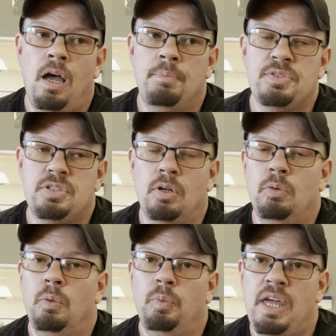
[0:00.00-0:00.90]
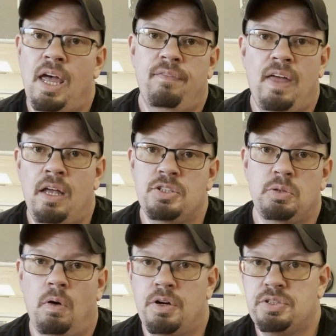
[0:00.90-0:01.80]
So we have that so
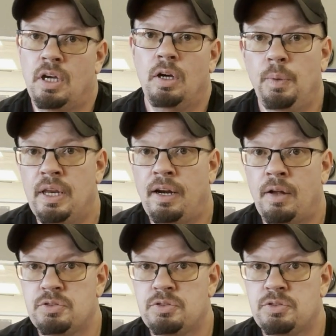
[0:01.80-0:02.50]
ours can go in and out,